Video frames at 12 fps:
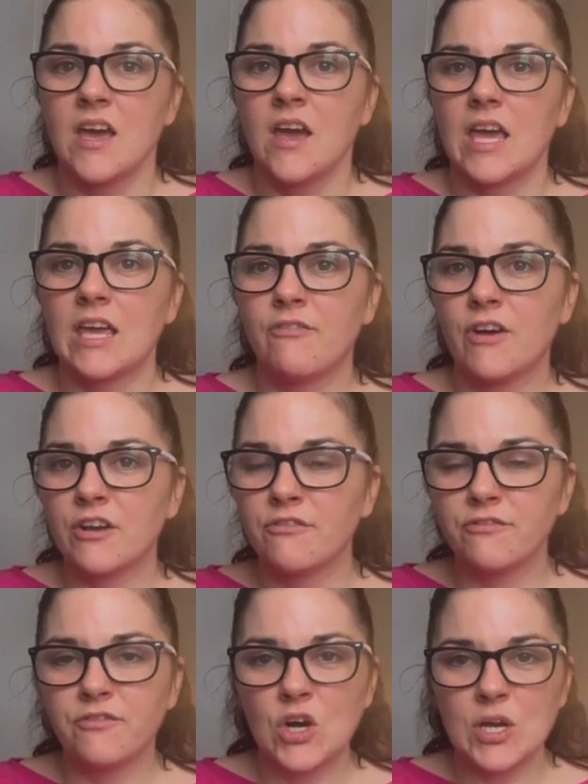If I can
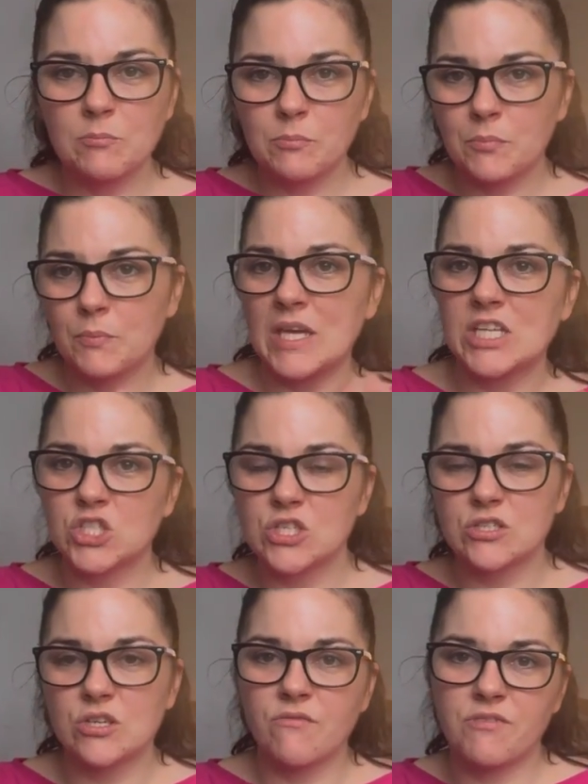find
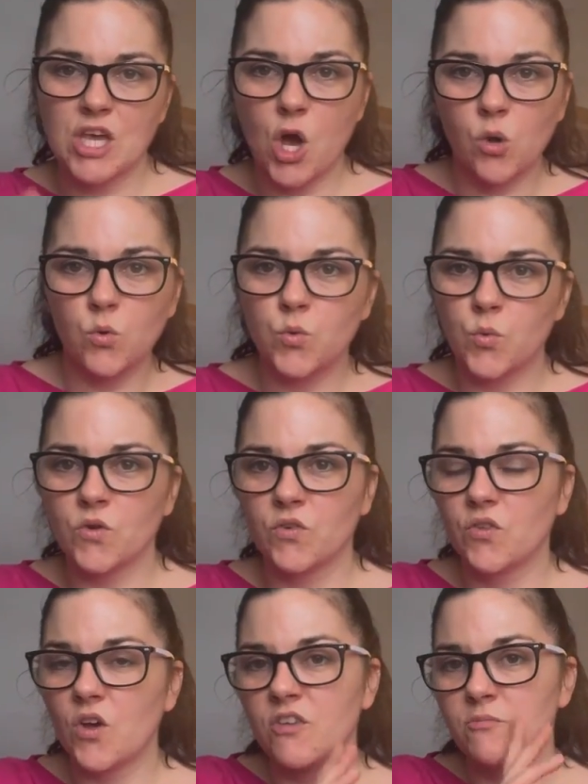pictures of the old
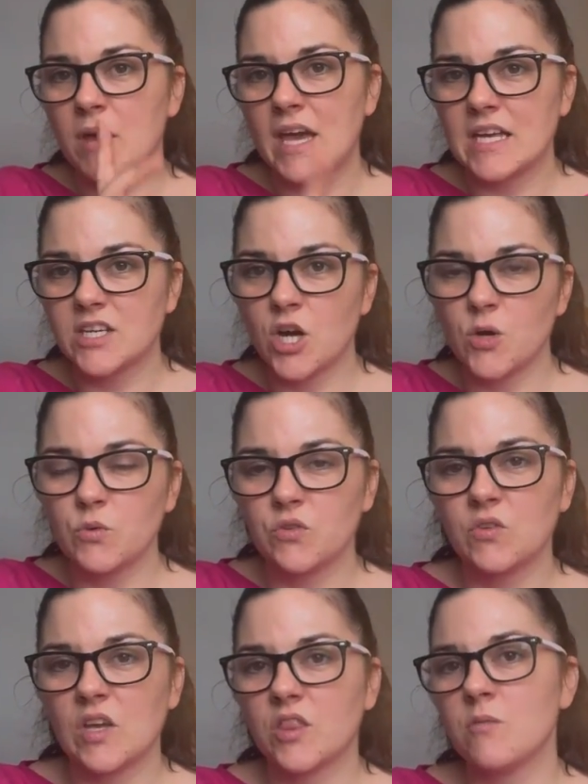ones that I've made, I will
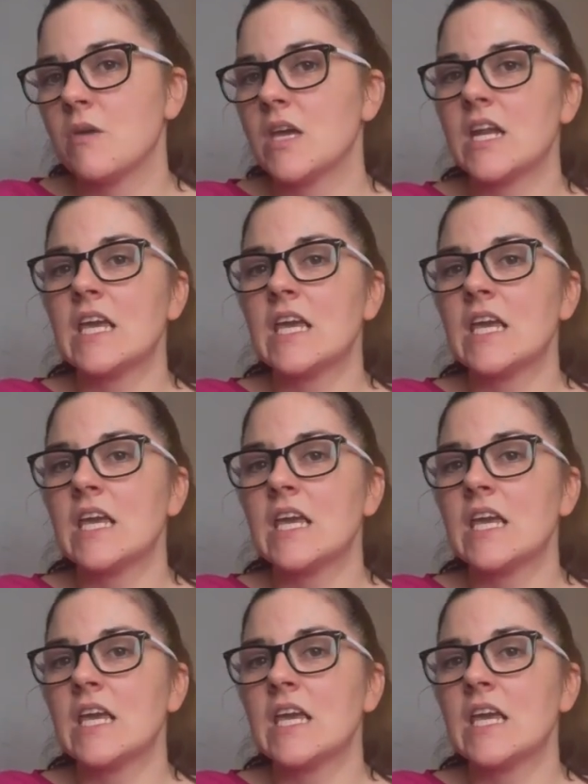stick them in.